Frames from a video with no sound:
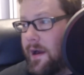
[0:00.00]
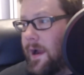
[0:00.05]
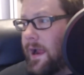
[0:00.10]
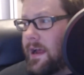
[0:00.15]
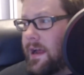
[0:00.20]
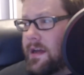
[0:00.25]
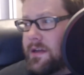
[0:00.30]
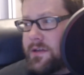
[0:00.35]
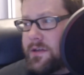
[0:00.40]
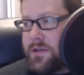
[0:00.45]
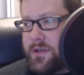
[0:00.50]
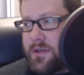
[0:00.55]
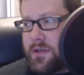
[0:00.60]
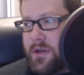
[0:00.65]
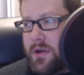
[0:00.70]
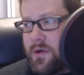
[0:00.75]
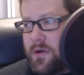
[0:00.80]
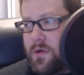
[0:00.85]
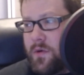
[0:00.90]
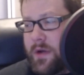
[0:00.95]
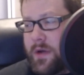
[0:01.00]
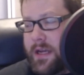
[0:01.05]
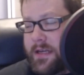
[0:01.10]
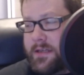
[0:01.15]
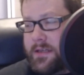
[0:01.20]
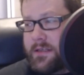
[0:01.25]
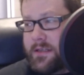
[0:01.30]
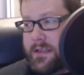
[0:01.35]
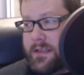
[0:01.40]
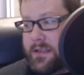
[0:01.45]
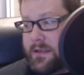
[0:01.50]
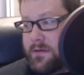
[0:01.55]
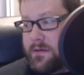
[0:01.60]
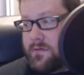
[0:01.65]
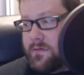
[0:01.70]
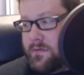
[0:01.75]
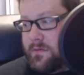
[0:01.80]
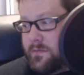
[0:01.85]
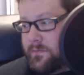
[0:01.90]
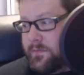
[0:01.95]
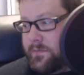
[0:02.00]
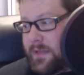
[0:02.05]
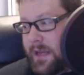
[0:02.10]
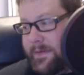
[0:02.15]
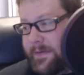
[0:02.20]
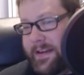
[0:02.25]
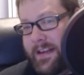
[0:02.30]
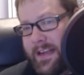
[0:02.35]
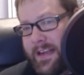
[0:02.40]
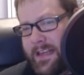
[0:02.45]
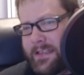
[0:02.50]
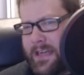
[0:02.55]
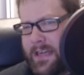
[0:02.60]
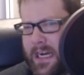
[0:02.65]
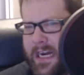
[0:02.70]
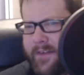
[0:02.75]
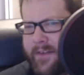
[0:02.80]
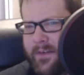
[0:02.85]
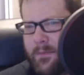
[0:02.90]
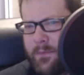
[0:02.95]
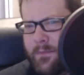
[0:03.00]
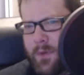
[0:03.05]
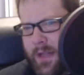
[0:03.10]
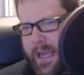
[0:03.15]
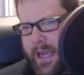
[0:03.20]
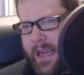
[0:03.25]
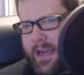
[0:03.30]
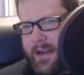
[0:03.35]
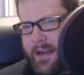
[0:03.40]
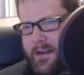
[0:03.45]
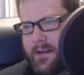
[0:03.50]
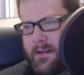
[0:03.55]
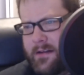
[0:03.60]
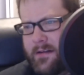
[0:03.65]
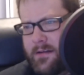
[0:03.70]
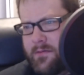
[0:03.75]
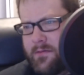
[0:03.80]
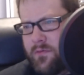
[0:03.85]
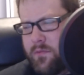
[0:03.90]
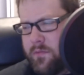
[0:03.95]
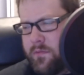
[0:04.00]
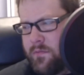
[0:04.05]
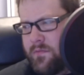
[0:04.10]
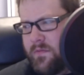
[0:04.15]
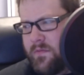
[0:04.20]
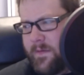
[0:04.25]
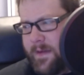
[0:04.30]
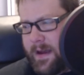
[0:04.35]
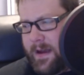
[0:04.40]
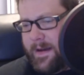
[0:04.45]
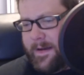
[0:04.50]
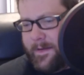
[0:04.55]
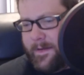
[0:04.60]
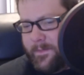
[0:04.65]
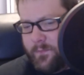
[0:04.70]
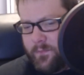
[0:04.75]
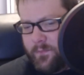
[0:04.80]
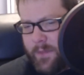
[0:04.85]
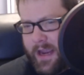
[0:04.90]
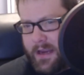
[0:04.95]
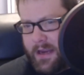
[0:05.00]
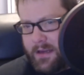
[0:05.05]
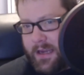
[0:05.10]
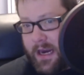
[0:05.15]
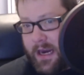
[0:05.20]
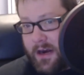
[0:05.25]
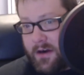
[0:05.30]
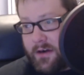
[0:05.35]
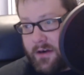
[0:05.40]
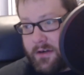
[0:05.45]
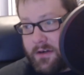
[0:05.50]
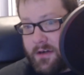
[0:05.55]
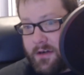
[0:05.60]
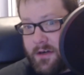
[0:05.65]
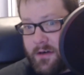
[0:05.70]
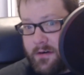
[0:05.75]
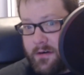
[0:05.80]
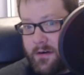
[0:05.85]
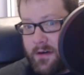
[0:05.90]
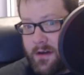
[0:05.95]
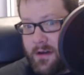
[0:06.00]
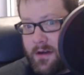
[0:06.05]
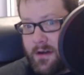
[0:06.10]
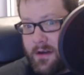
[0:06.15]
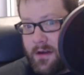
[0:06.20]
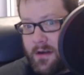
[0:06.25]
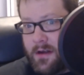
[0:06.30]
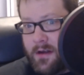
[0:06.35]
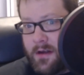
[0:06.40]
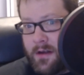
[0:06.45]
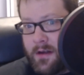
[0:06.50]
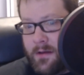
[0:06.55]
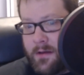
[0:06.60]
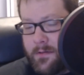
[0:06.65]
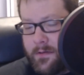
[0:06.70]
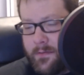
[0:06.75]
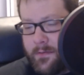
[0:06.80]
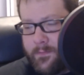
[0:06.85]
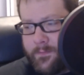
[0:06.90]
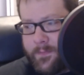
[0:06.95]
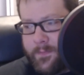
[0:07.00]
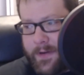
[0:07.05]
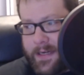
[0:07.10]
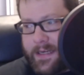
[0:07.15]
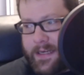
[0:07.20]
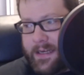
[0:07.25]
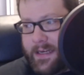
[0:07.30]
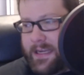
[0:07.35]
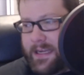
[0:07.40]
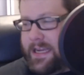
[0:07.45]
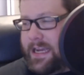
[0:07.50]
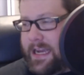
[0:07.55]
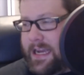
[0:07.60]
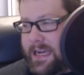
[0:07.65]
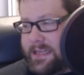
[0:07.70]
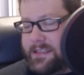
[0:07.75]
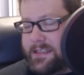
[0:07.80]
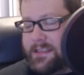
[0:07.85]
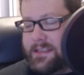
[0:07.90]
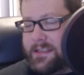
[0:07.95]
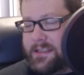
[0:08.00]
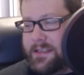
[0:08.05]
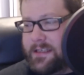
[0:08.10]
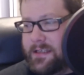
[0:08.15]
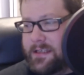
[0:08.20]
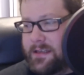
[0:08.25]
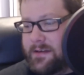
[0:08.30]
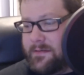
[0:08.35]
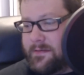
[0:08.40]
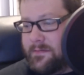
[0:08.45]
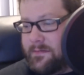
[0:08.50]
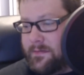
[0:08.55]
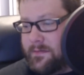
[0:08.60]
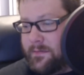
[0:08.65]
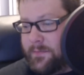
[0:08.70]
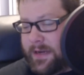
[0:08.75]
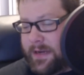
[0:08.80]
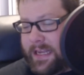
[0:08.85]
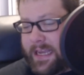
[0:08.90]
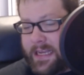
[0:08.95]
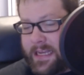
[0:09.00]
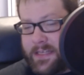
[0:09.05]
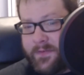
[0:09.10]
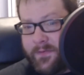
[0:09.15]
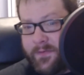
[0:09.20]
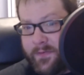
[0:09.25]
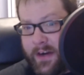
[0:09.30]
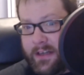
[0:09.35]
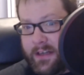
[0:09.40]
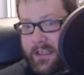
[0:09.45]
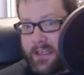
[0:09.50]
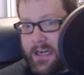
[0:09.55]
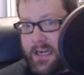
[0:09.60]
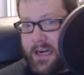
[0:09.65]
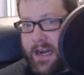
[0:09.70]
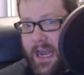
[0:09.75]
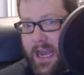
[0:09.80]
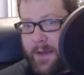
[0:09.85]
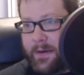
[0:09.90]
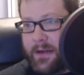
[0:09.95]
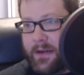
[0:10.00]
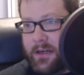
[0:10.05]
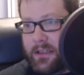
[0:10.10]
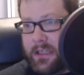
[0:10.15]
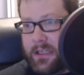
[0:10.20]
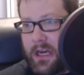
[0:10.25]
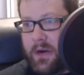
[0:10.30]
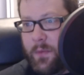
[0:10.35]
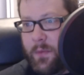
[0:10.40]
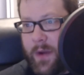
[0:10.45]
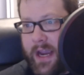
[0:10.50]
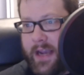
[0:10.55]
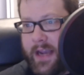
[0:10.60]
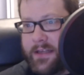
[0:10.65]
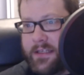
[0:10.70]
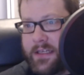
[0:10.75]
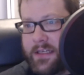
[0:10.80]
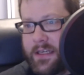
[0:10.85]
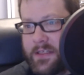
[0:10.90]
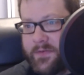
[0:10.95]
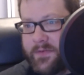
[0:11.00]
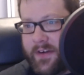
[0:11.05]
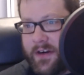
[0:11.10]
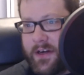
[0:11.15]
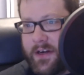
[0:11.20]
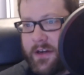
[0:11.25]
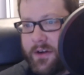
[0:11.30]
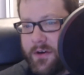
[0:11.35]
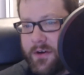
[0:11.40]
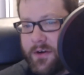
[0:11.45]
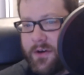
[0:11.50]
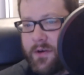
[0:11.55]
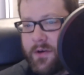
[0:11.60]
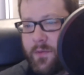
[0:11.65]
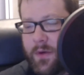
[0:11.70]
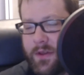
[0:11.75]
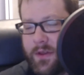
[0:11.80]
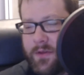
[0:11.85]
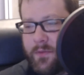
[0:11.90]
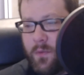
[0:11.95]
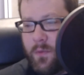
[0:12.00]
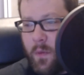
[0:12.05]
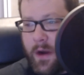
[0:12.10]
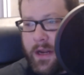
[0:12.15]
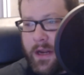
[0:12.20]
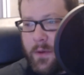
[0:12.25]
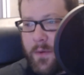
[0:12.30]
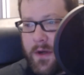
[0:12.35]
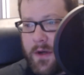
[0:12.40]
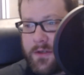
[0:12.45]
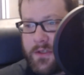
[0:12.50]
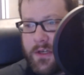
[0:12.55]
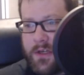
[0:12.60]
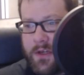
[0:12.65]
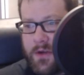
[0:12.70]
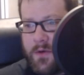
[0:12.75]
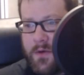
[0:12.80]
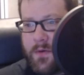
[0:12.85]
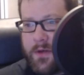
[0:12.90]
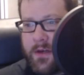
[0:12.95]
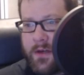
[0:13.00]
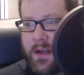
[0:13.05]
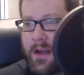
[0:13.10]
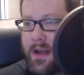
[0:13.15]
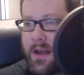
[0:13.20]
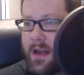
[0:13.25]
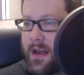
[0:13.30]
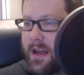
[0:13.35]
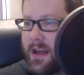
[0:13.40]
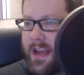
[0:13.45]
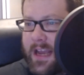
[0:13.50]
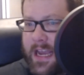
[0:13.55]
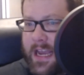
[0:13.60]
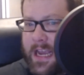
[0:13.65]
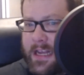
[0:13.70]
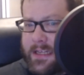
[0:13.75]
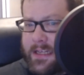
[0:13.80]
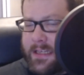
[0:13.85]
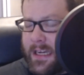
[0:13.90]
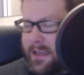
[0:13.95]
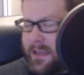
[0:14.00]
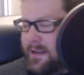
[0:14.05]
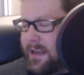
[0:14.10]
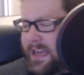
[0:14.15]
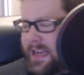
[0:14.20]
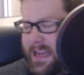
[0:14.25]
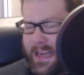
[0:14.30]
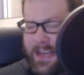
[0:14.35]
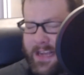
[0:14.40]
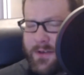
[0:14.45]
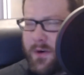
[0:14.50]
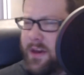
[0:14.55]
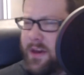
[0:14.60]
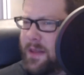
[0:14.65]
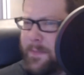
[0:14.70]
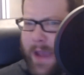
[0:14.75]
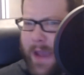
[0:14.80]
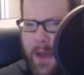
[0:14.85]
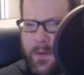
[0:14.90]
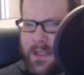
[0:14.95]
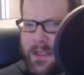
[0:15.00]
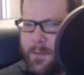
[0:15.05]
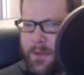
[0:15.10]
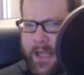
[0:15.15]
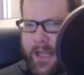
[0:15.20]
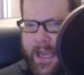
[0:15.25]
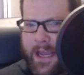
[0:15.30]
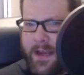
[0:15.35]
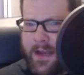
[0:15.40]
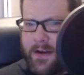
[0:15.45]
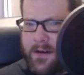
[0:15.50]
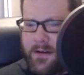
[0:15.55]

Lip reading: Stu is, he's kind of a bland main character, but he is fairly dynamic in a lot of ways, and he's very good with what he wants to do, and he's sort of the man with the plan.